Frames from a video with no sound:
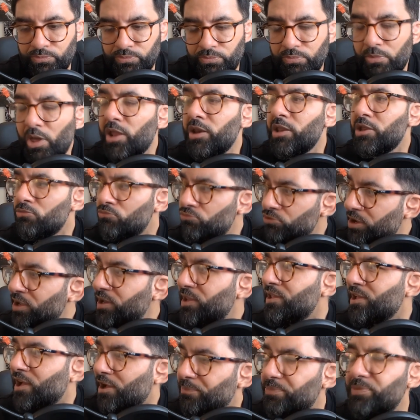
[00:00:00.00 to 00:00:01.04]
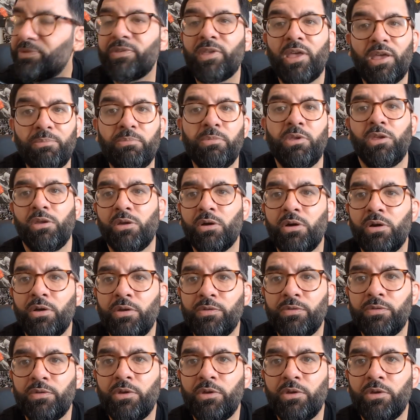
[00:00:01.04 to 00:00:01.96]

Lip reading: And it really upset me, guys.